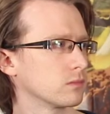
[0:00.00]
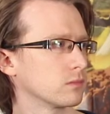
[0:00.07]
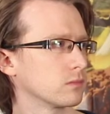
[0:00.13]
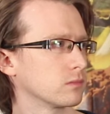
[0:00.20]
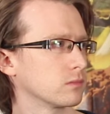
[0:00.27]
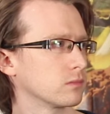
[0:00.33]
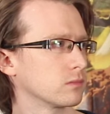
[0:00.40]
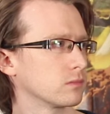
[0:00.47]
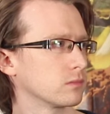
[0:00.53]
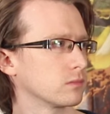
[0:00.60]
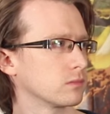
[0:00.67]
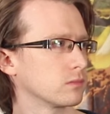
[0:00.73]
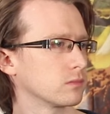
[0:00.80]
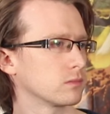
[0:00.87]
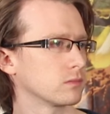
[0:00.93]

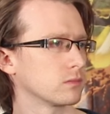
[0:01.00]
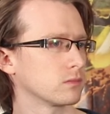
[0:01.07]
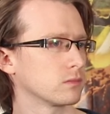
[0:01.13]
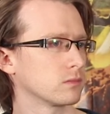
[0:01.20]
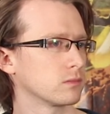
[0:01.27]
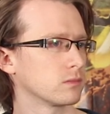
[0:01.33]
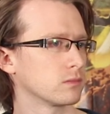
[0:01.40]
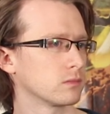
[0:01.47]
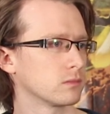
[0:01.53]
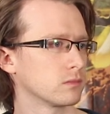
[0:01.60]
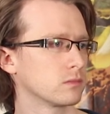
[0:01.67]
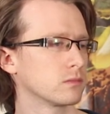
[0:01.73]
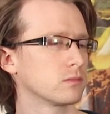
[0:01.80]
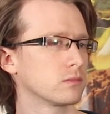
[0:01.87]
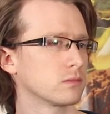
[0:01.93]

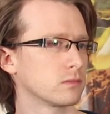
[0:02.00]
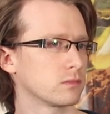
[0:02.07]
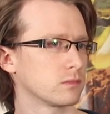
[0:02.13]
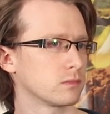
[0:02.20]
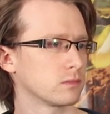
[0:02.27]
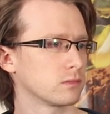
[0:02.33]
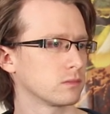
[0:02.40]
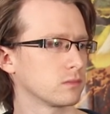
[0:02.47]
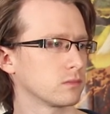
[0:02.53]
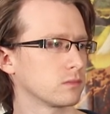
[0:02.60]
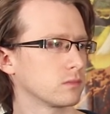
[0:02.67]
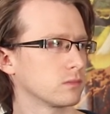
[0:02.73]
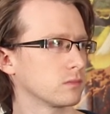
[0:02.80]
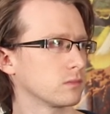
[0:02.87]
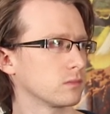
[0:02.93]

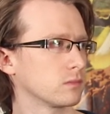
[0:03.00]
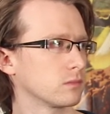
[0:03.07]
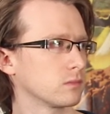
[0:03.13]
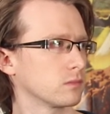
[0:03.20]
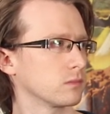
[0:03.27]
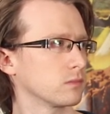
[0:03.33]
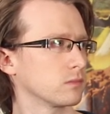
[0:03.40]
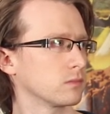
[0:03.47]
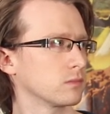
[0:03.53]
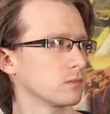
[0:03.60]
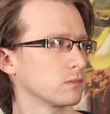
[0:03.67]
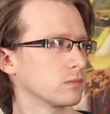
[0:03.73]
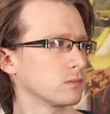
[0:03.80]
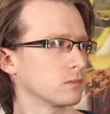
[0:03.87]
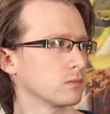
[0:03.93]

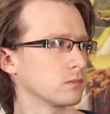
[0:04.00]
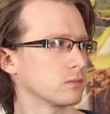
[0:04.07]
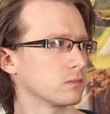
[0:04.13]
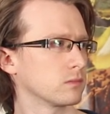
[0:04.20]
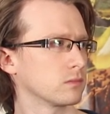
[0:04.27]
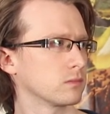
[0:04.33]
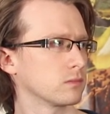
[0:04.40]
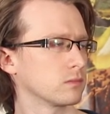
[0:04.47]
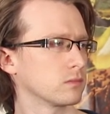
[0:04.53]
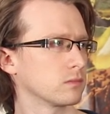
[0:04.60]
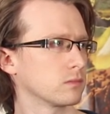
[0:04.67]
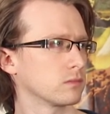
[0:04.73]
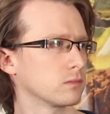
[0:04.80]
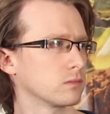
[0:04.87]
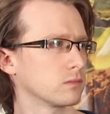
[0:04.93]

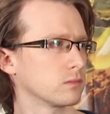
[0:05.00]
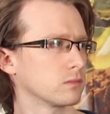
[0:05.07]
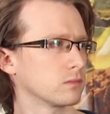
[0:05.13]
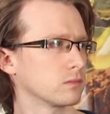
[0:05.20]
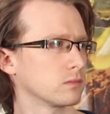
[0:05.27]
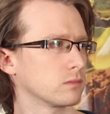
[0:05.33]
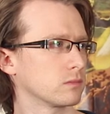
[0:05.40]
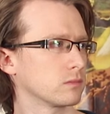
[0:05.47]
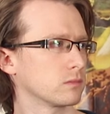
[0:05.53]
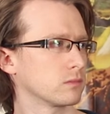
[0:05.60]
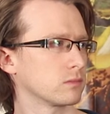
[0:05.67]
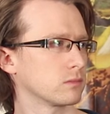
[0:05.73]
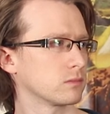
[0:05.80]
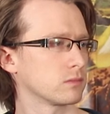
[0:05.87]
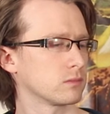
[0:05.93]

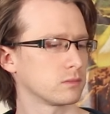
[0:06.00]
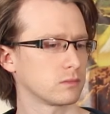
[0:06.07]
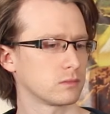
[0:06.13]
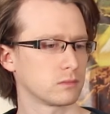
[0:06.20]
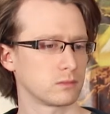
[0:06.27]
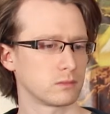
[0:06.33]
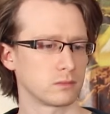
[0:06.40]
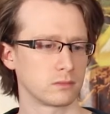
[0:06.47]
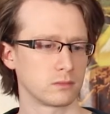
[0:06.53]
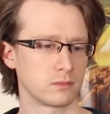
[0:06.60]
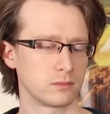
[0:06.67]
No words are spoken by the person on screen.